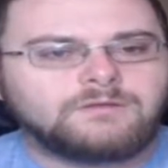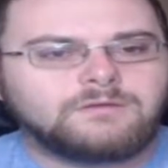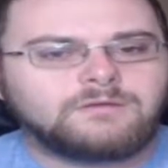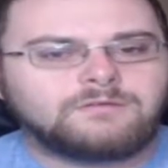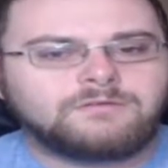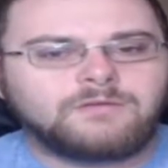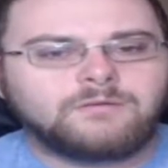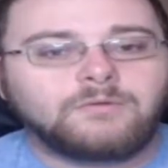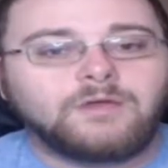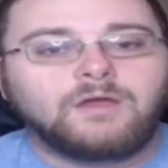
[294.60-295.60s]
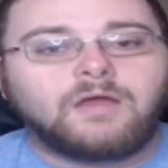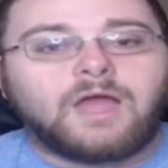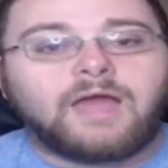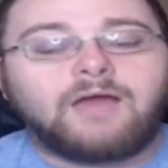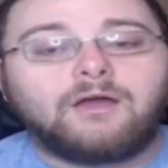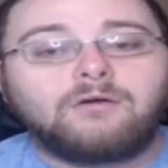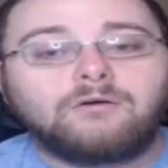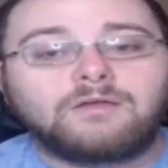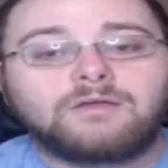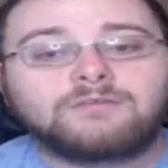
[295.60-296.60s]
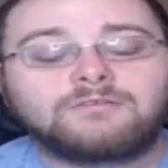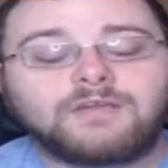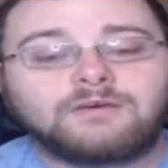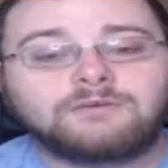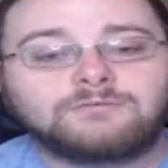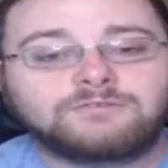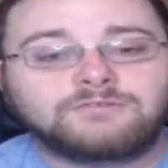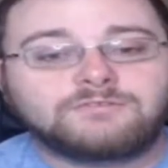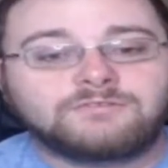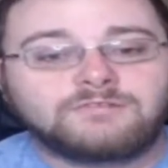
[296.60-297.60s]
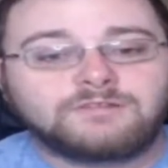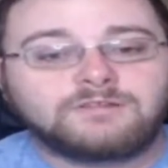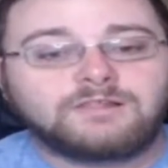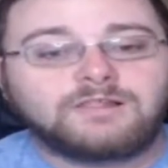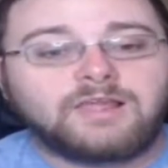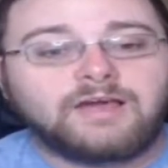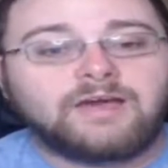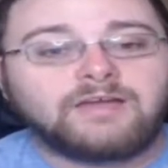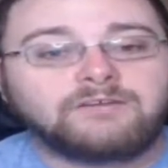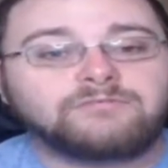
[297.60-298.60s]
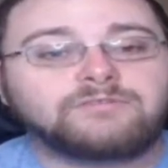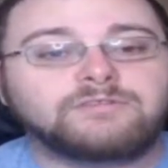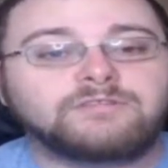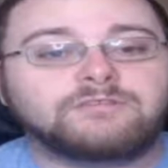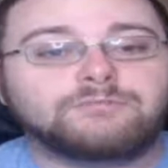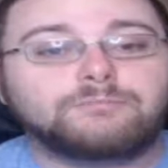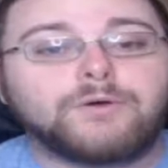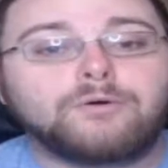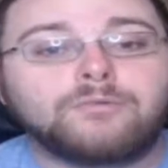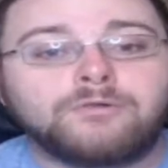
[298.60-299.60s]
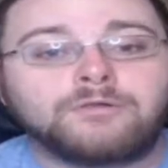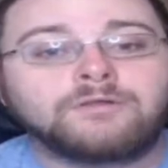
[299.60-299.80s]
It's him. How is Elgin still alive in this mobile?